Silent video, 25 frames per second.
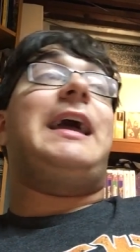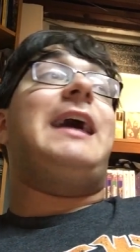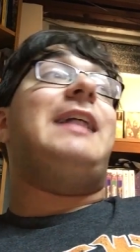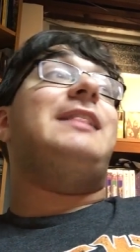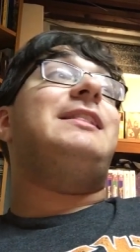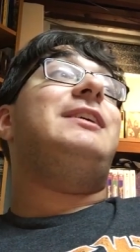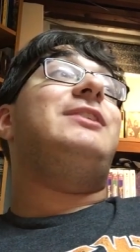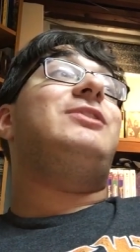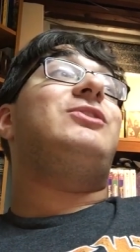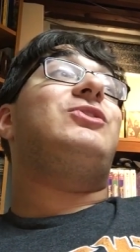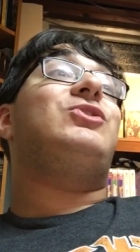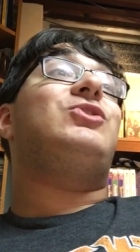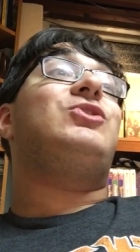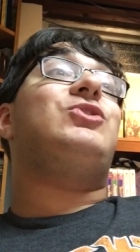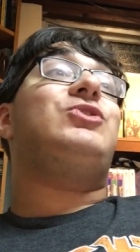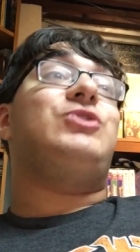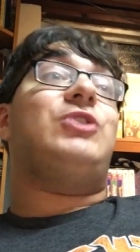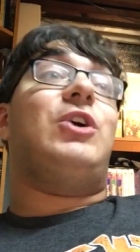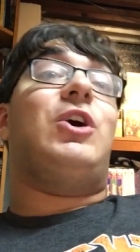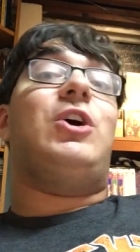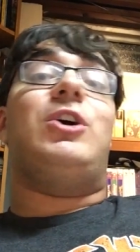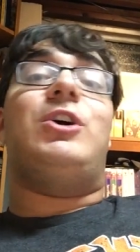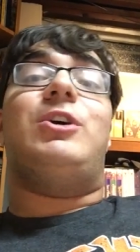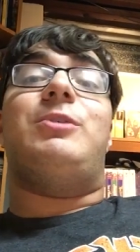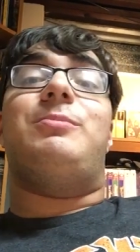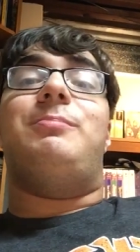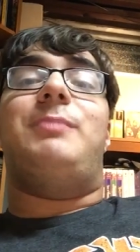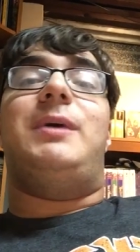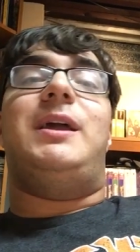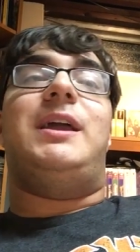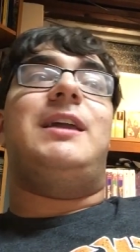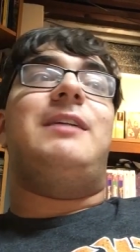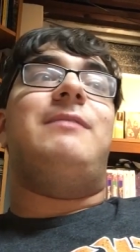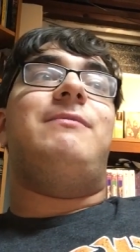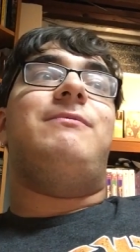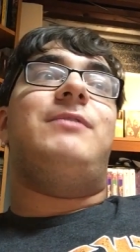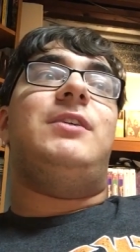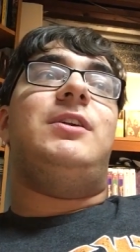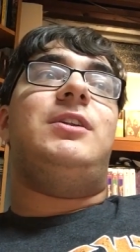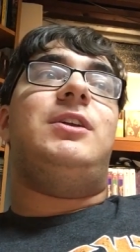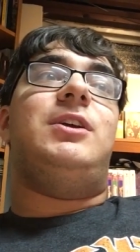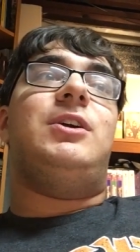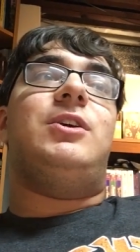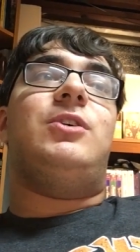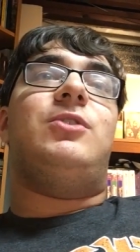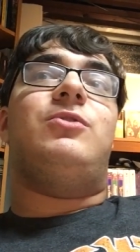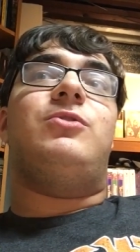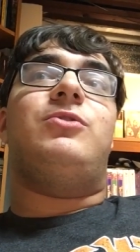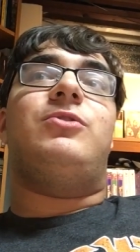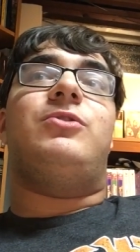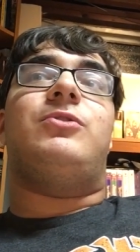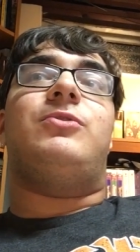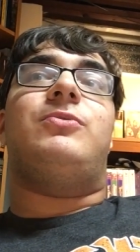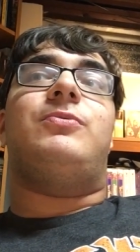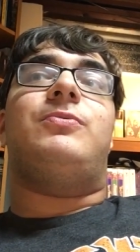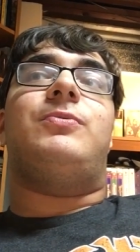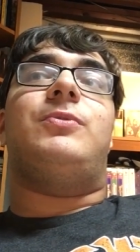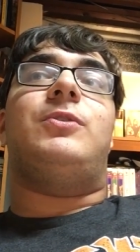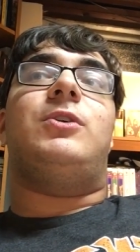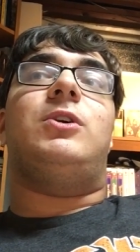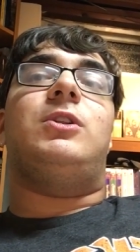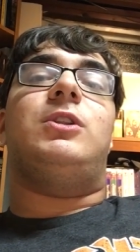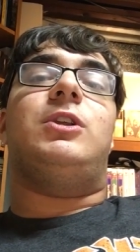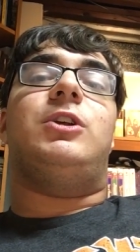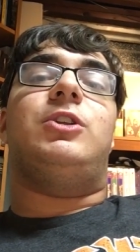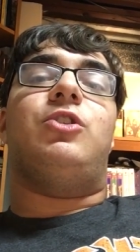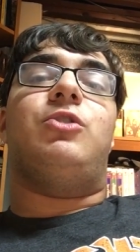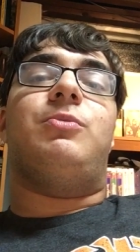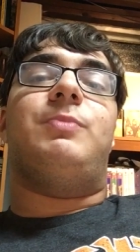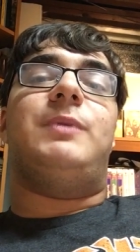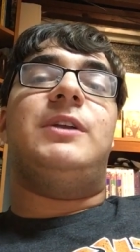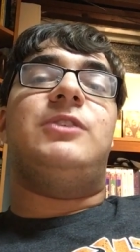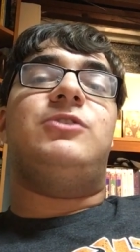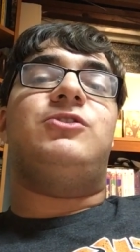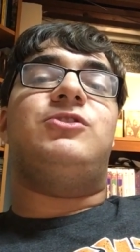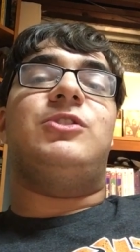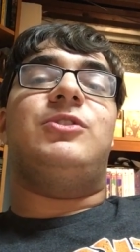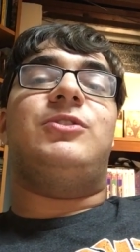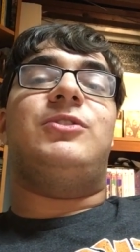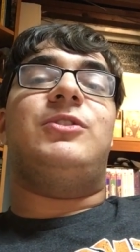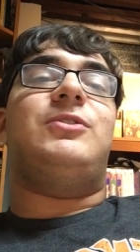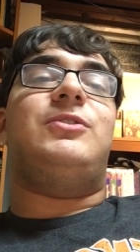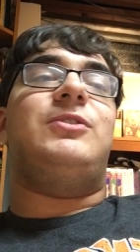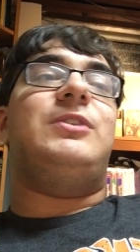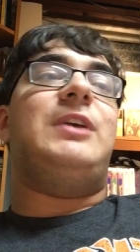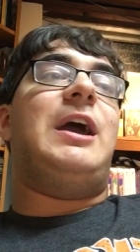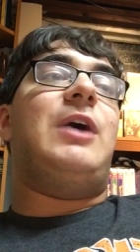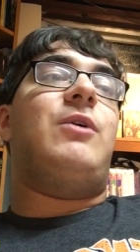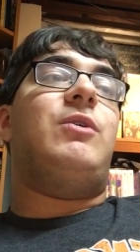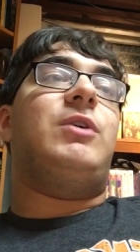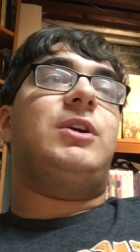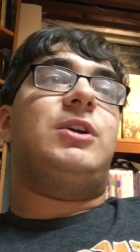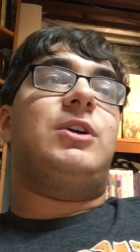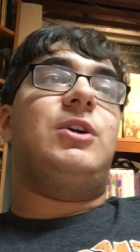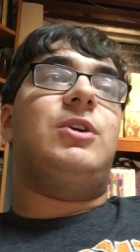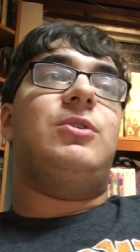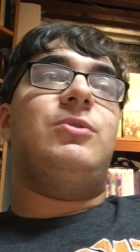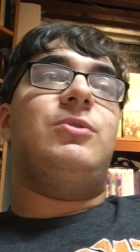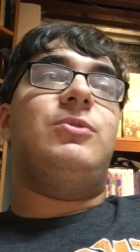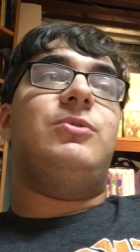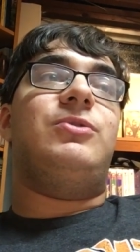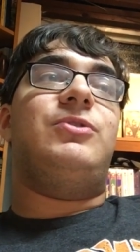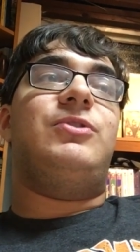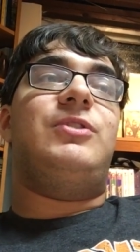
at least start making videos for a little bit just to see how it goes,